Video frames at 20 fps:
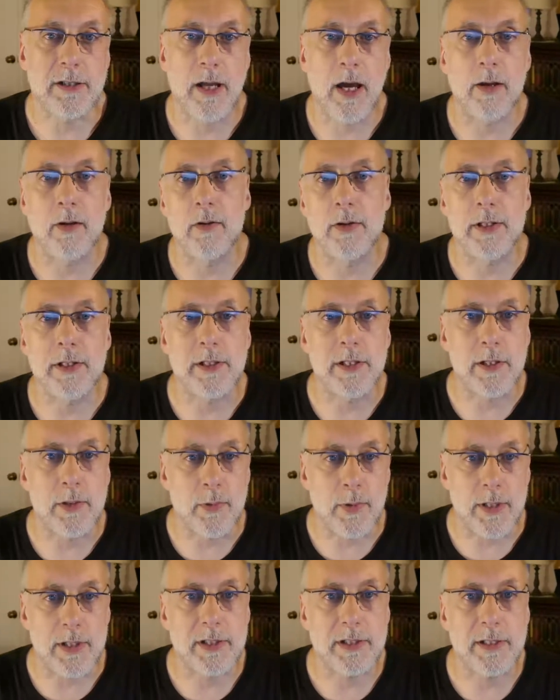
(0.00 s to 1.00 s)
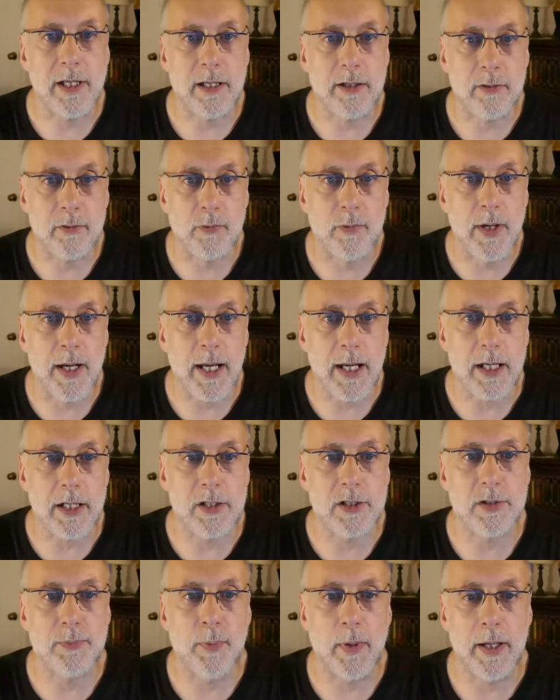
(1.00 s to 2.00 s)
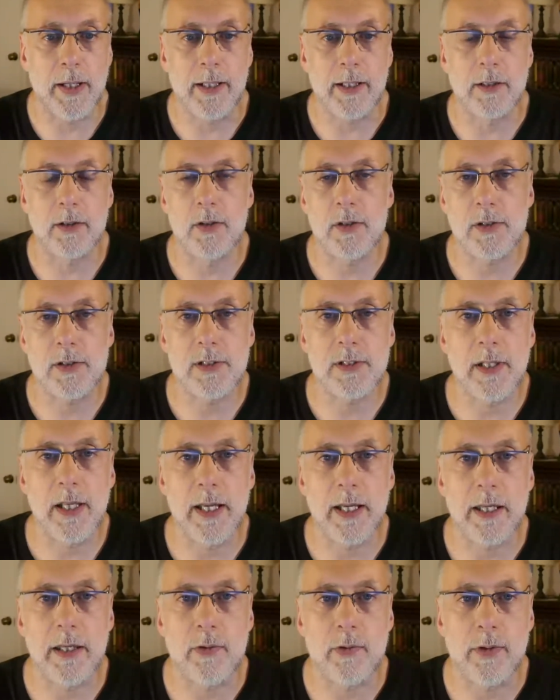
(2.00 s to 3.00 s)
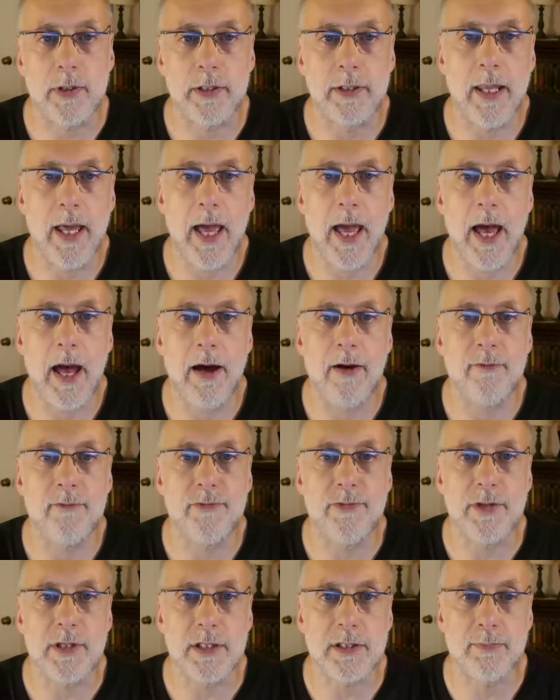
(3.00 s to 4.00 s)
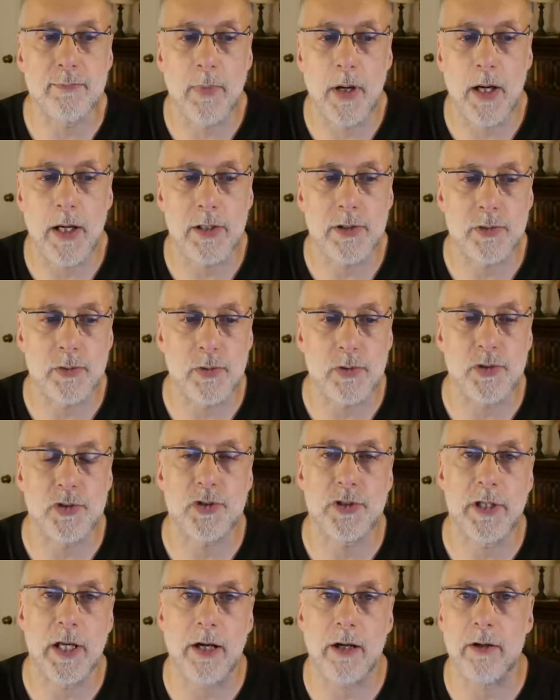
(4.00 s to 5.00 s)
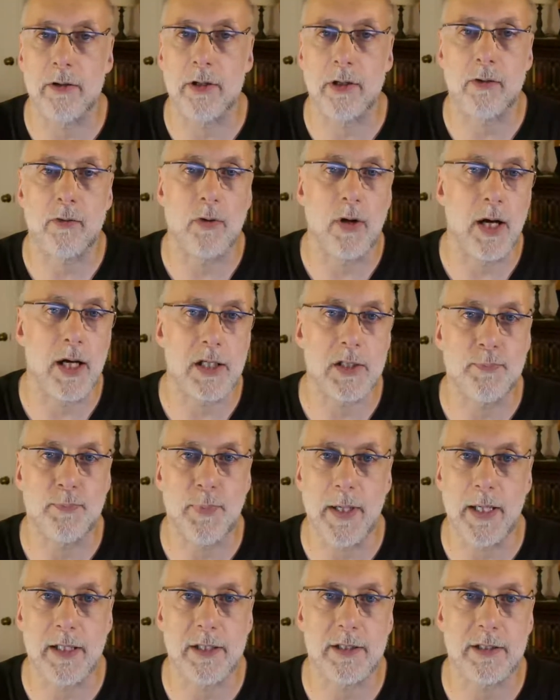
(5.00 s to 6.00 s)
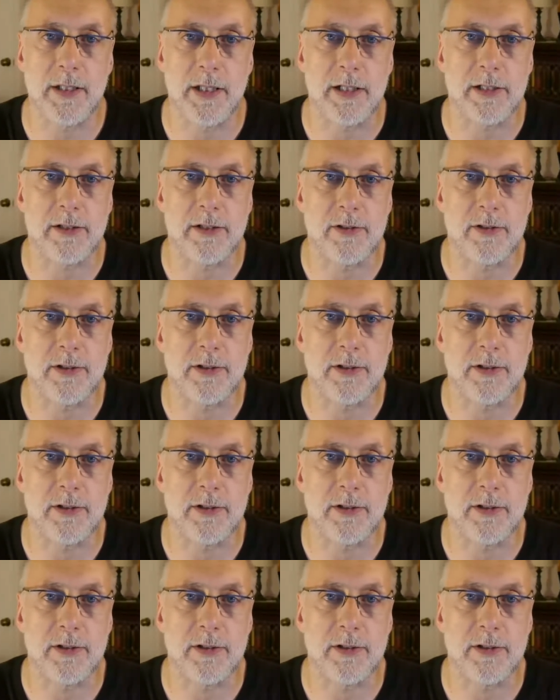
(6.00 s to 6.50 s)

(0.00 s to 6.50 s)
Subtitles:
not only do you extend range, but it looks like you can have these modules shared across base stations.